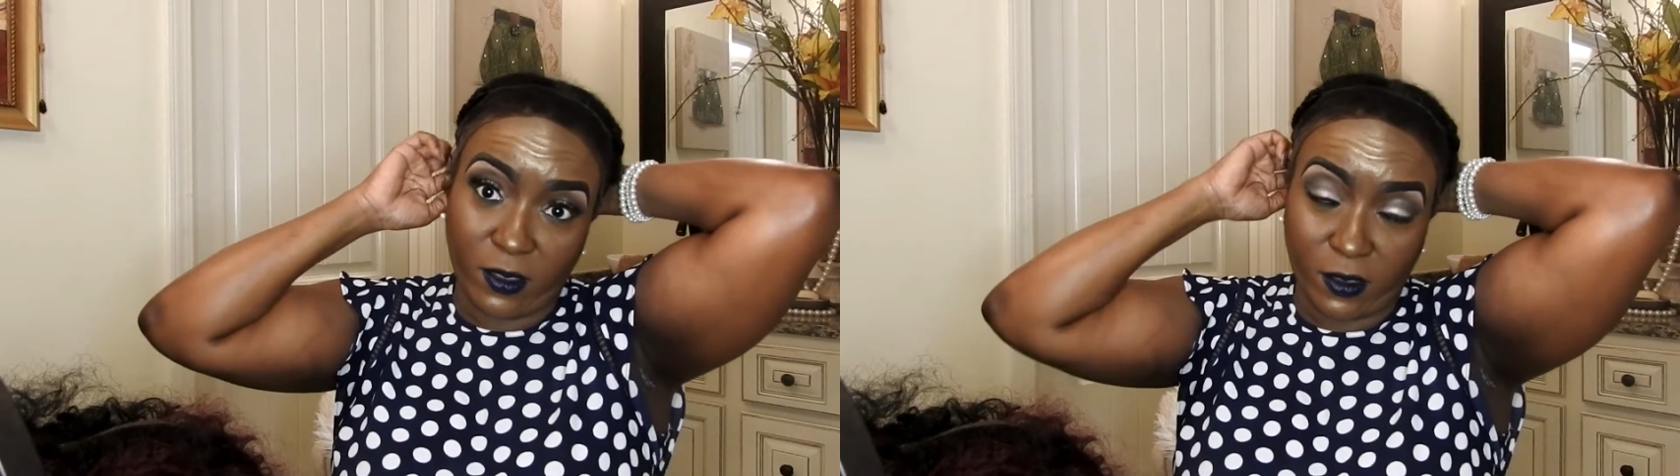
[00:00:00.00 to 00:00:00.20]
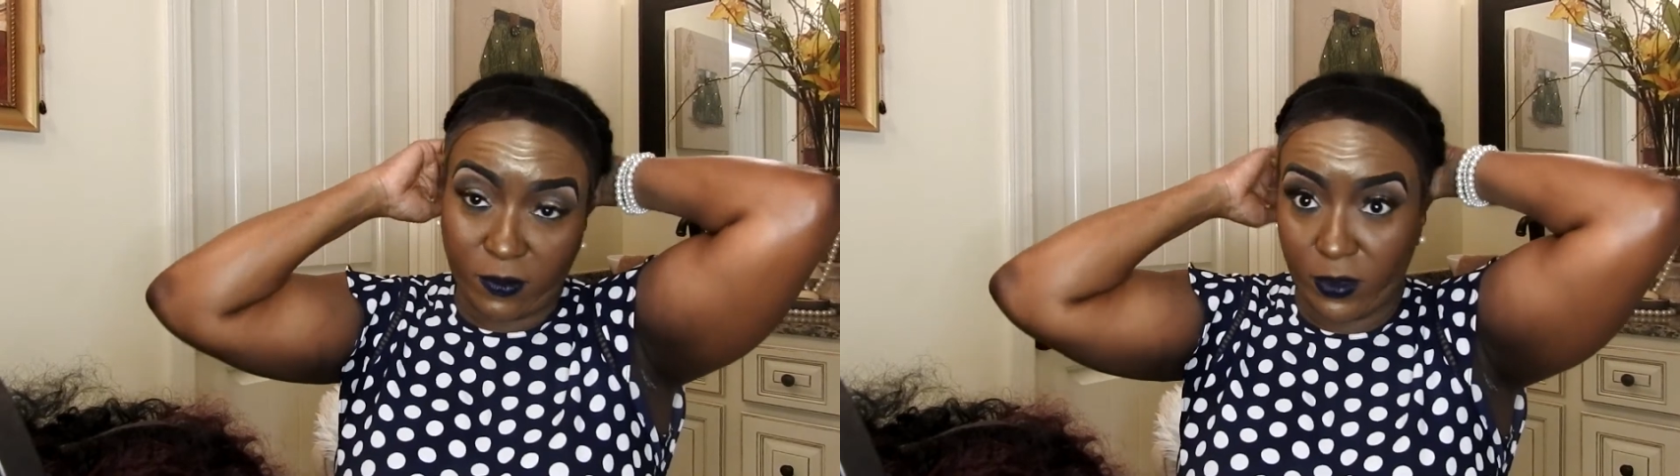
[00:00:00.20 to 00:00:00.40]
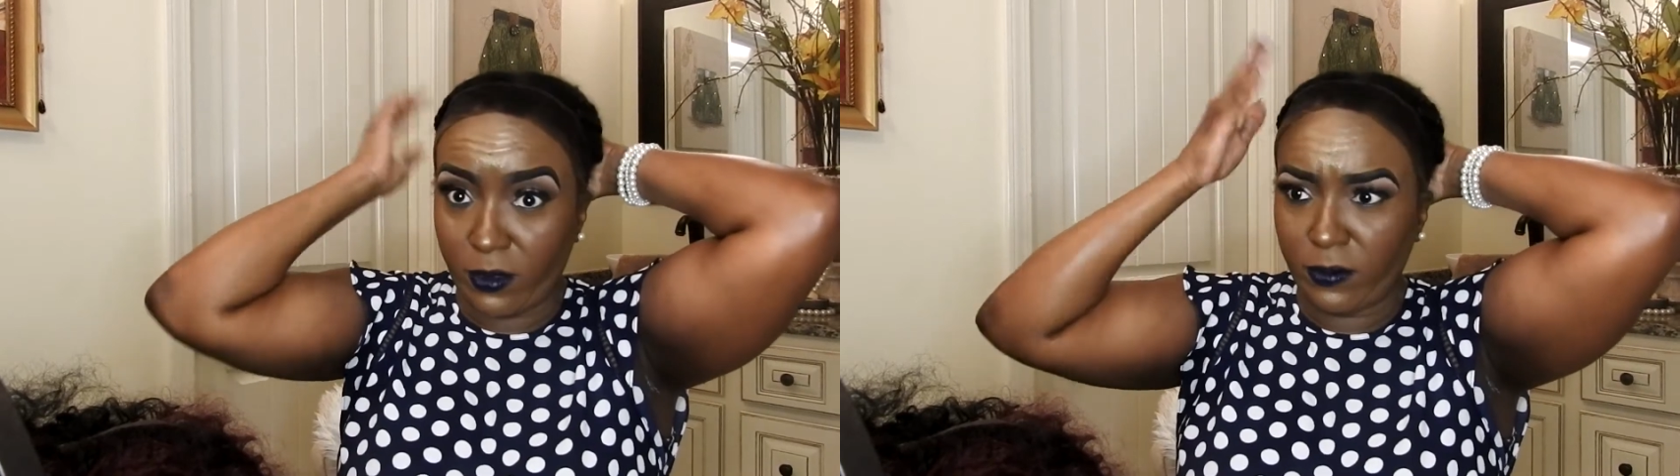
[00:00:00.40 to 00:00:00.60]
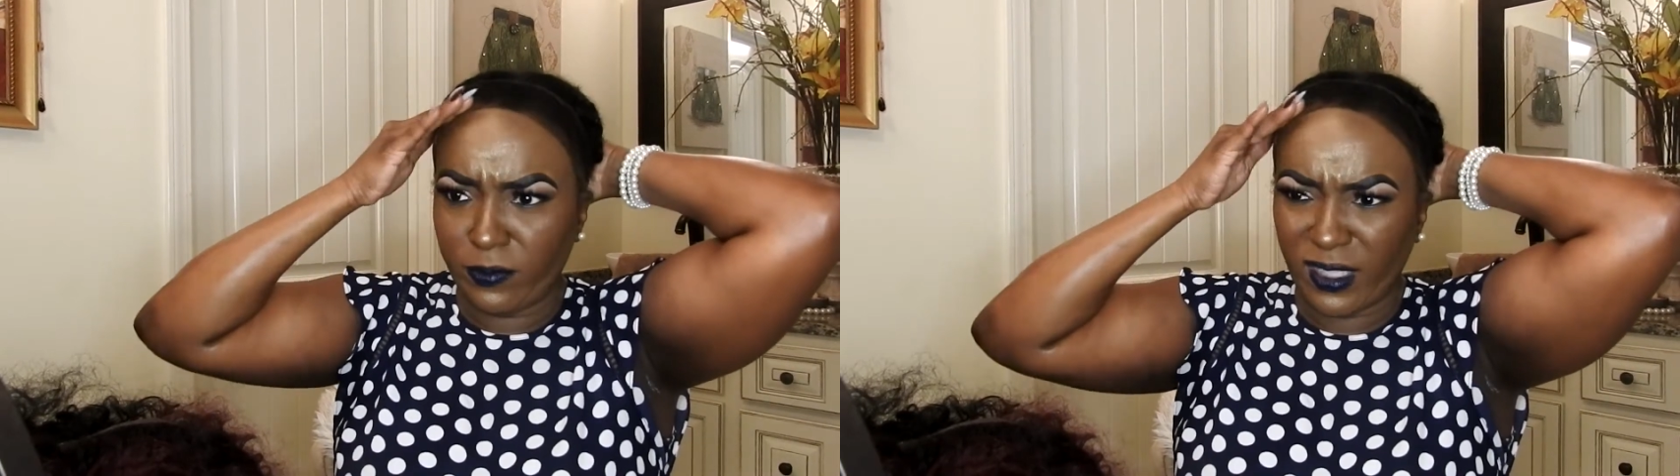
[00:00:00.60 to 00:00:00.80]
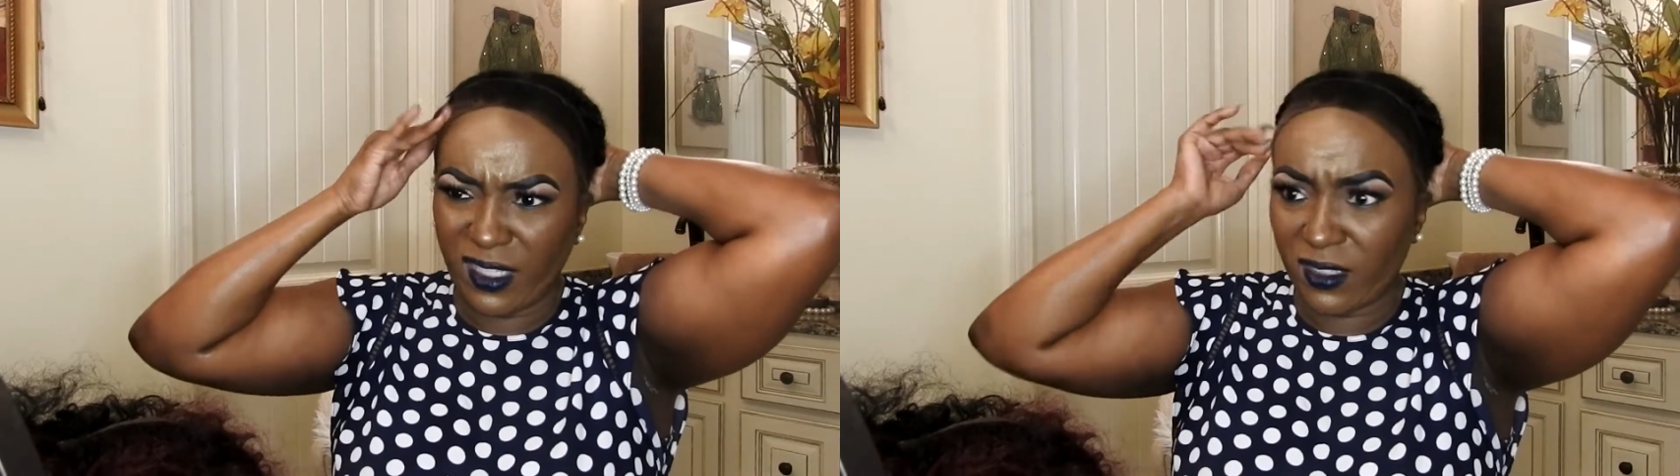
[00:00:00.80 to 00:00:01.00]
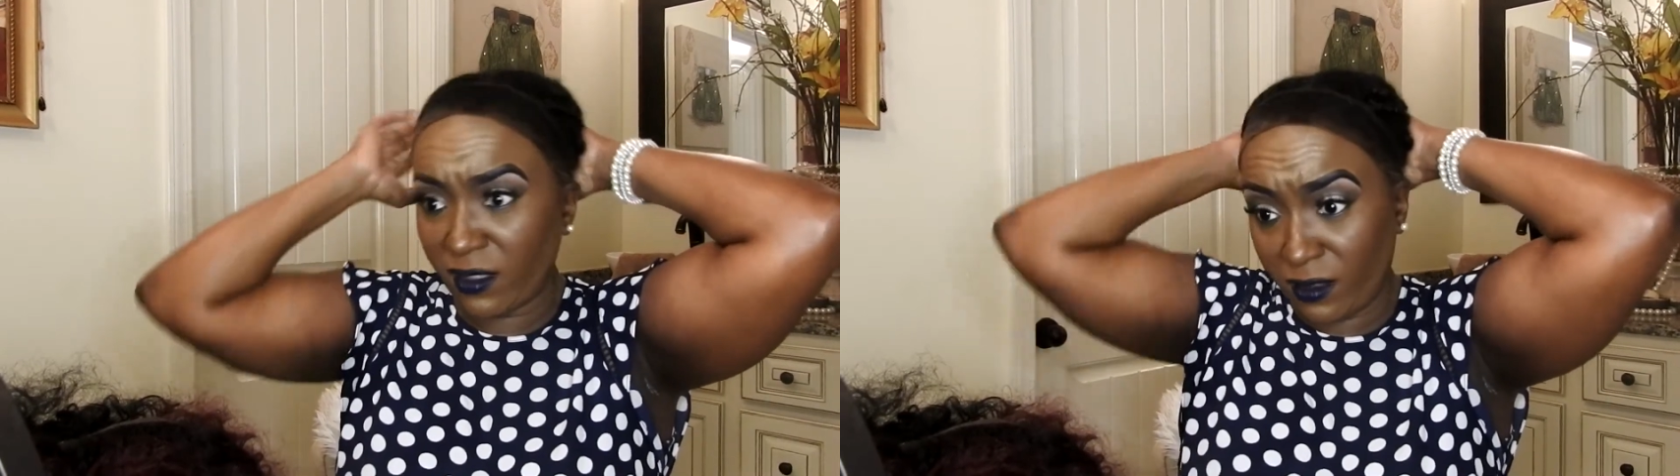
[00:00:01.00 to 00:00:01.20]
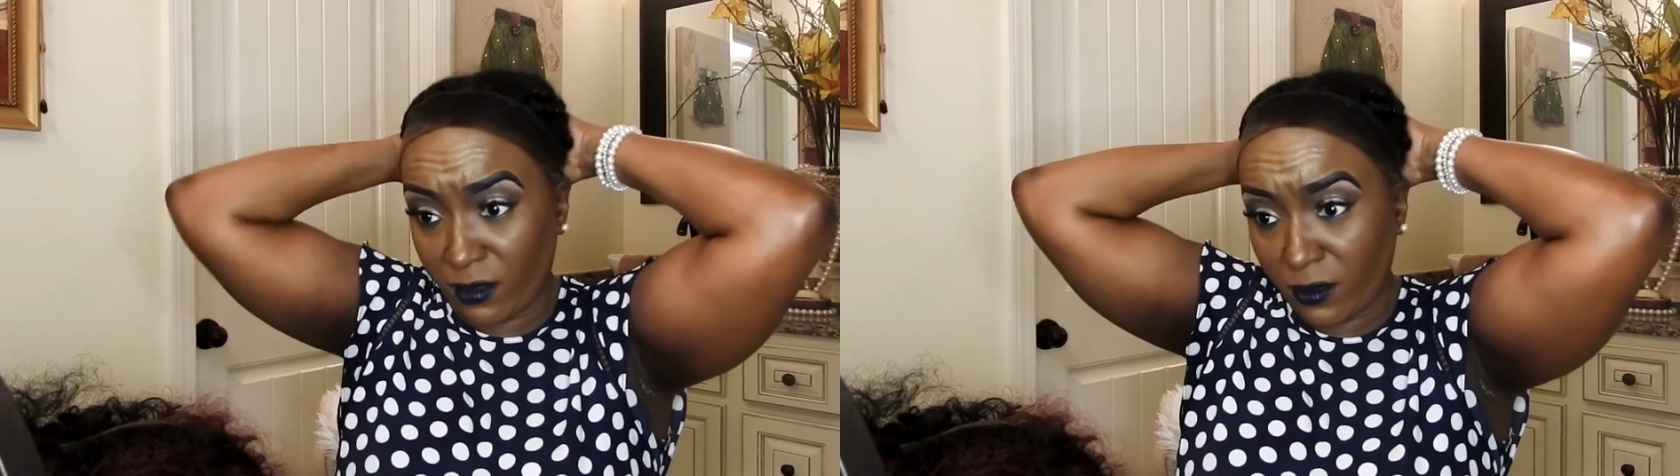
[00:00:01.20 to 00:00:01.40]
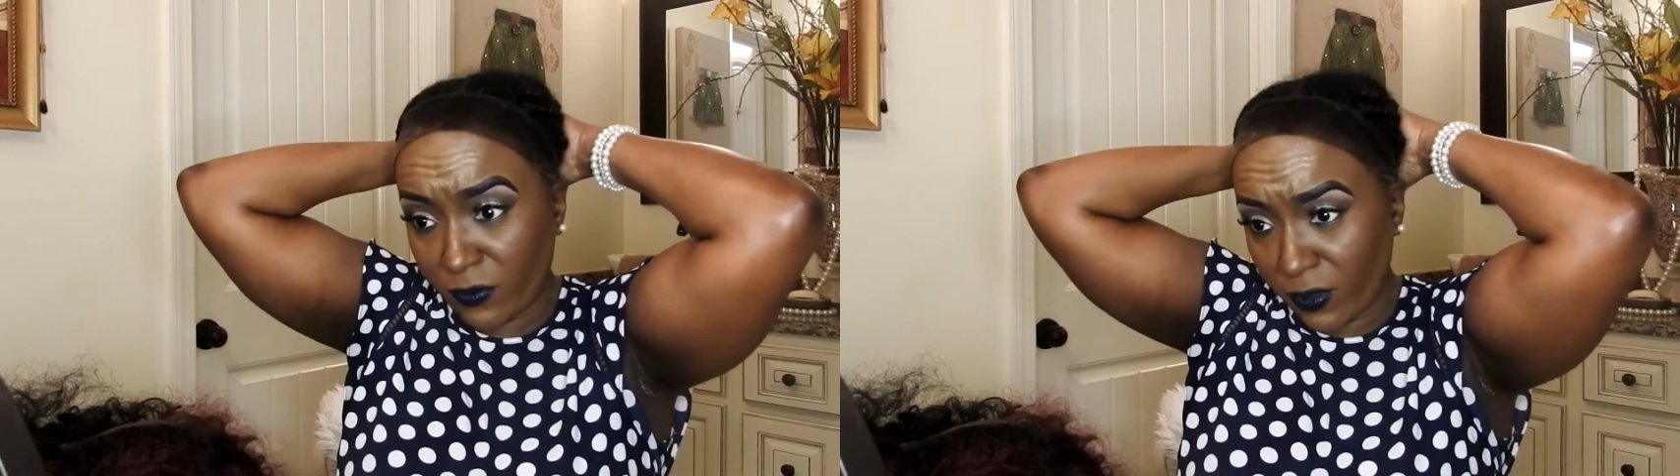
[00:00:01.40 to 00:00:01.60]
Well, actually
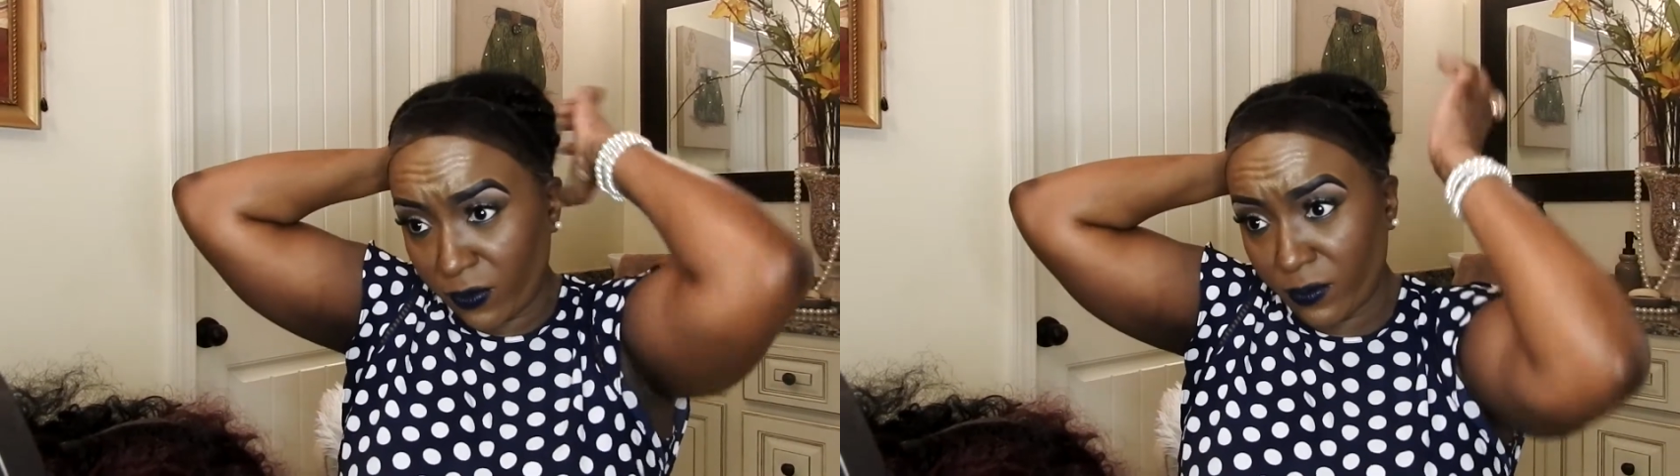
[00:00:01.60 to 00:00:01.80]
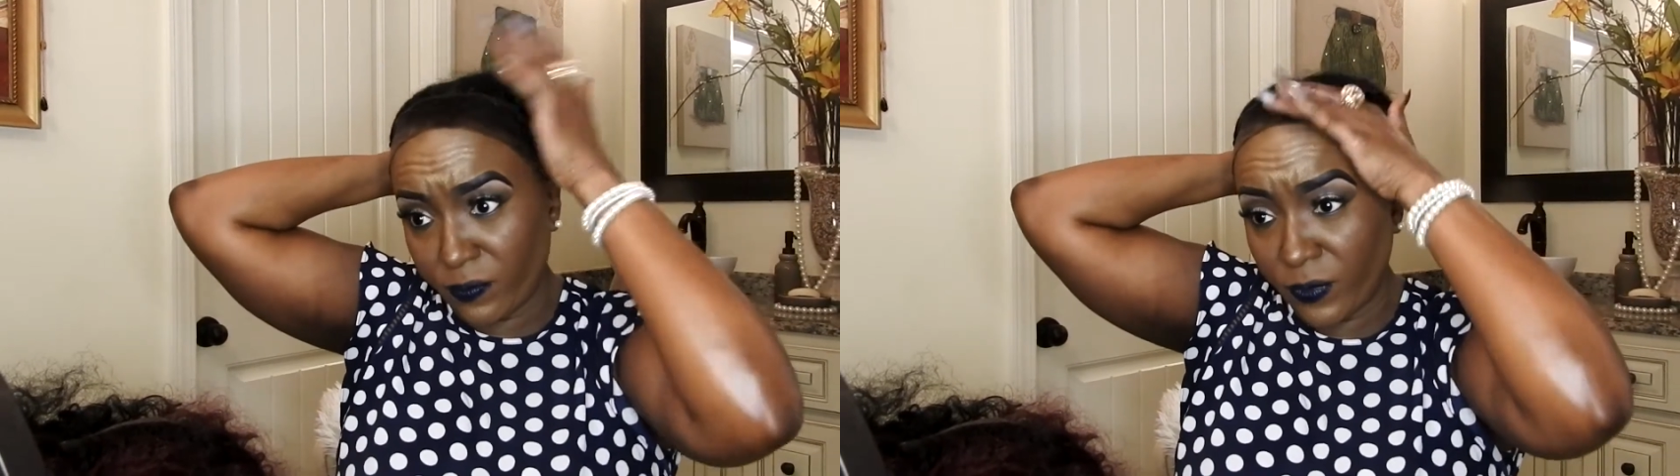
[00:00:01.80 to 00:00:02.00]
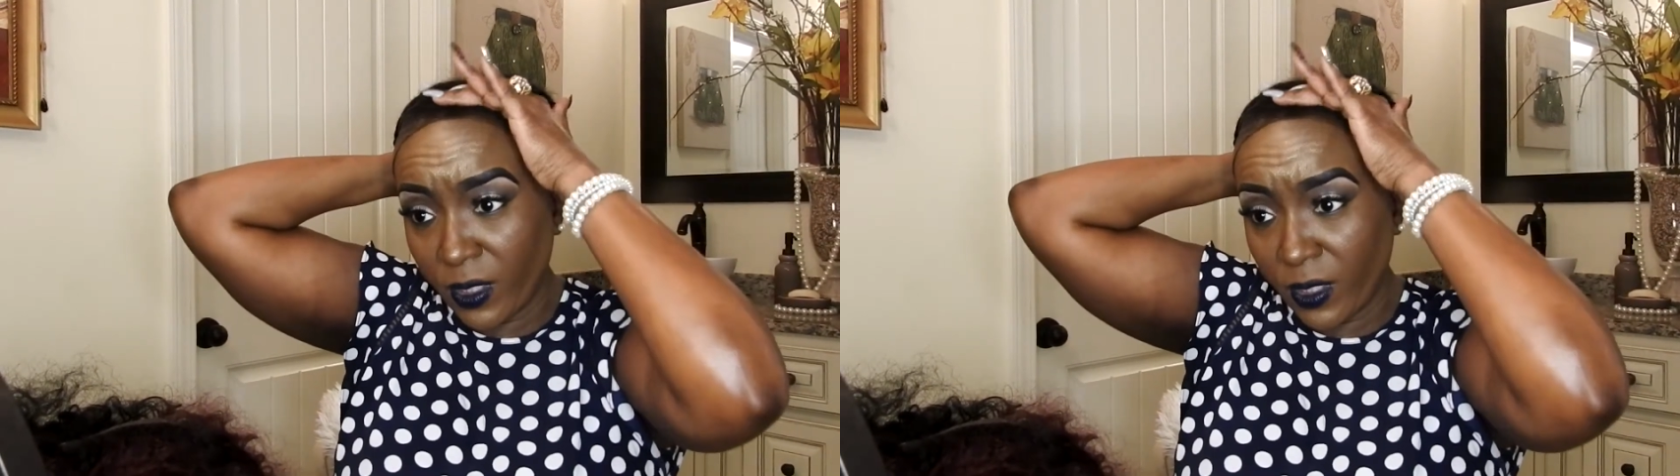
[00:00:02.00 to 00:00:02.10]
it is velvet.